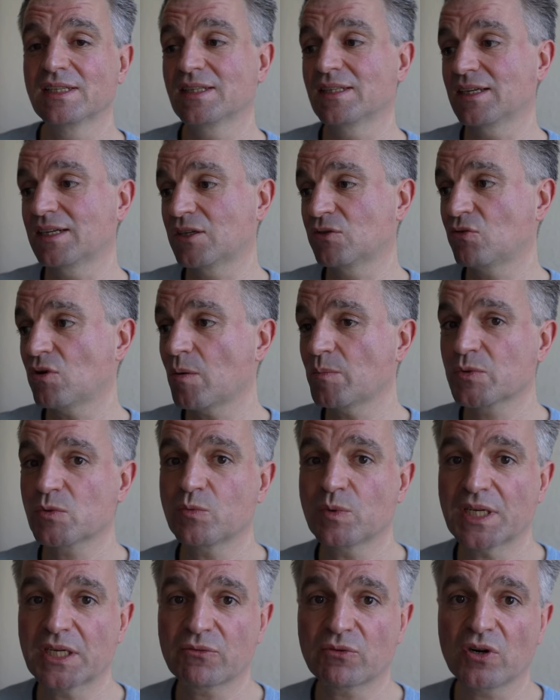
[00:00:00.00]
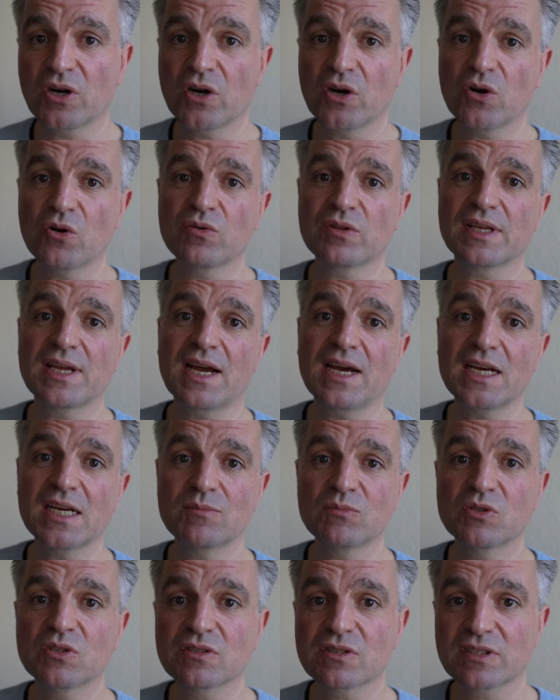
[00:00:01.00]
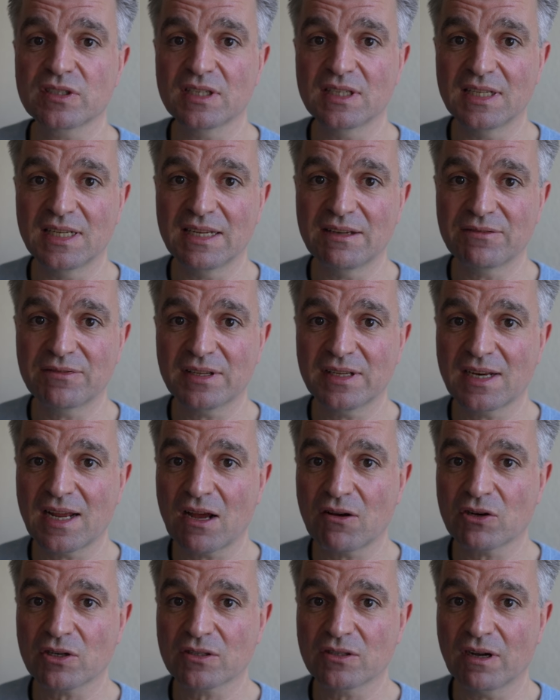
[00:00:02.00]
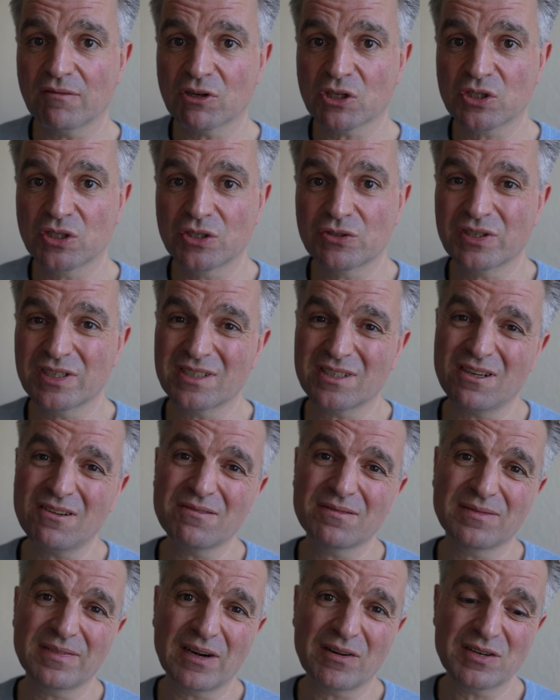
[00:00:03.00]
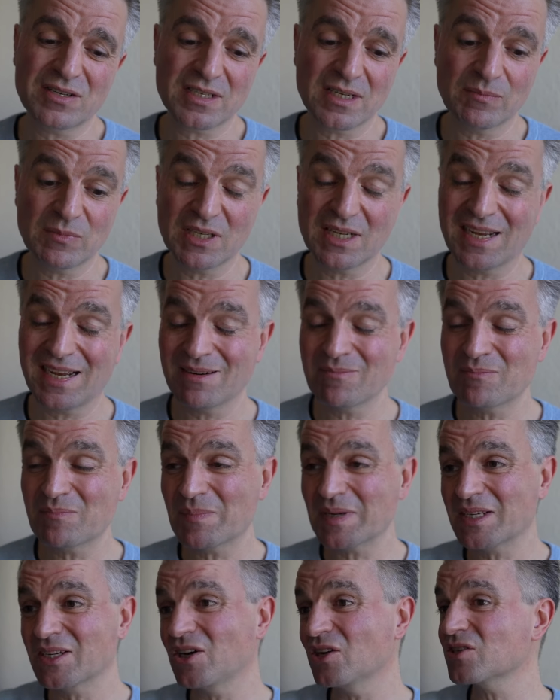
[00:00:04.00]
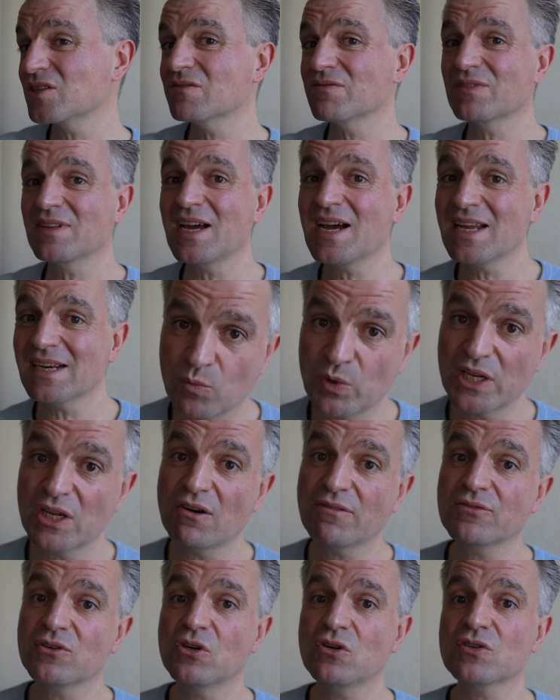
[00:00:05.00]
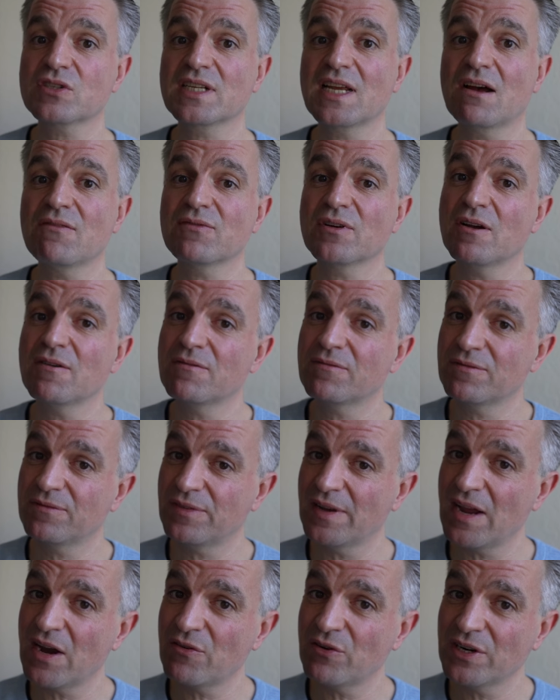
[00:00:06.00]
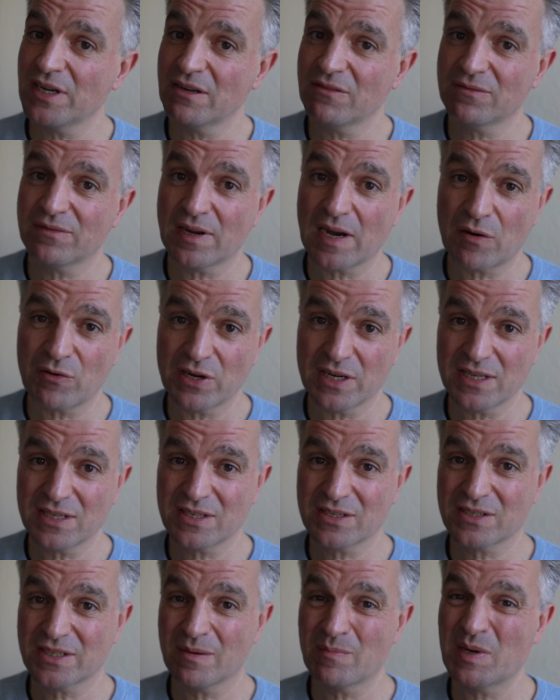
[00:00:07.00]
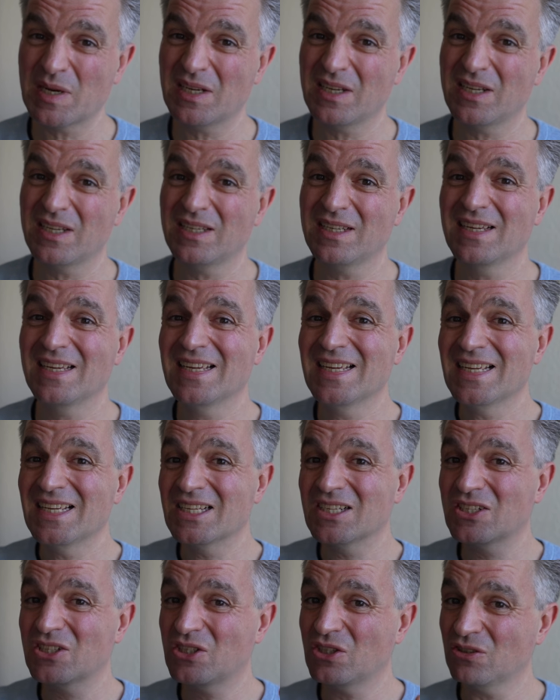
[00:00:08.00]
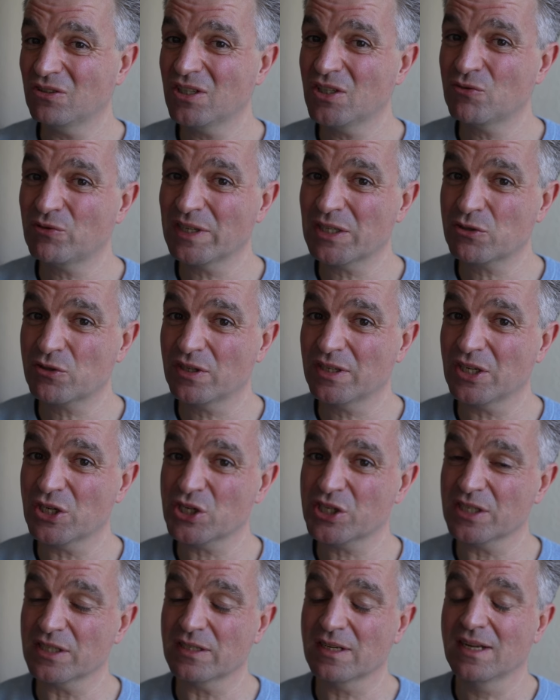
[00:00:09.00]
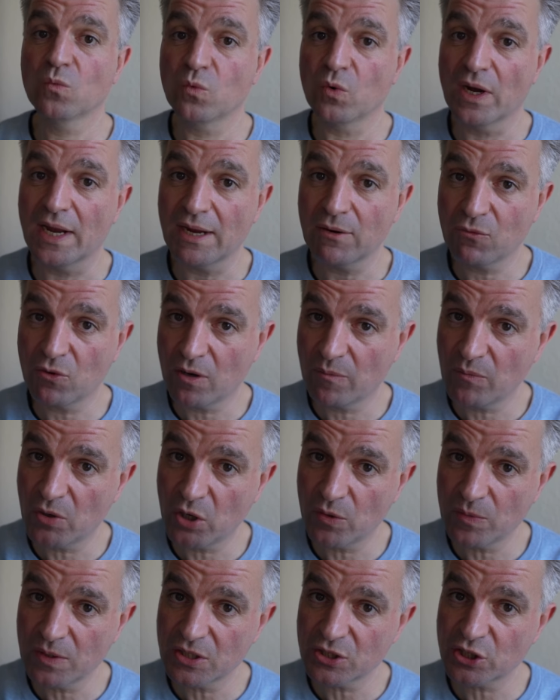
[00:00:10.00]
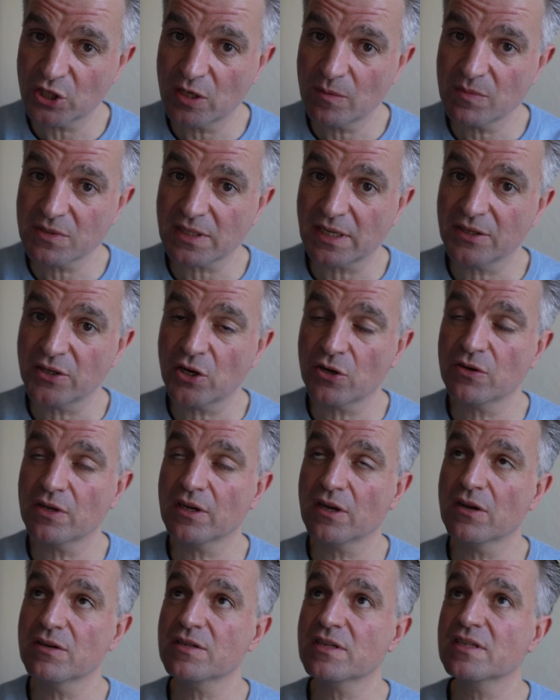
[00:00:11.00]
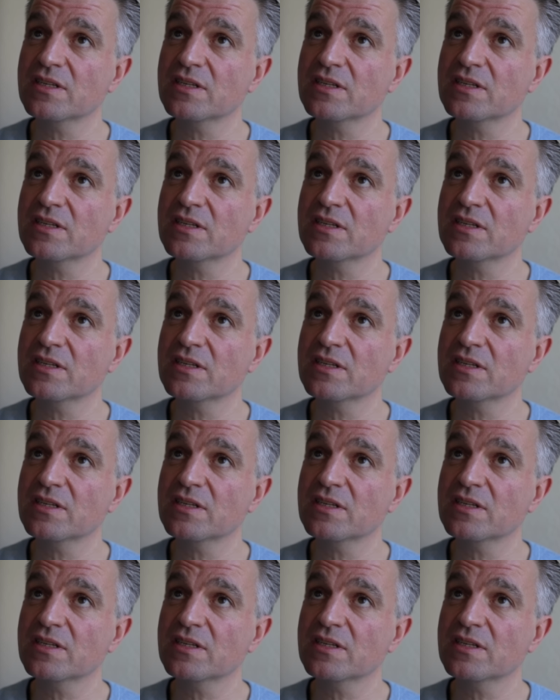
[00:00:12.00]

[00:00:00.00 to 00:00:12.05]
The crops we grow, the animals that live in our countries are very similar. And because of that, we, of course, have a very, very similar culinary tradition. Wait one moment, Germans, I know you're going to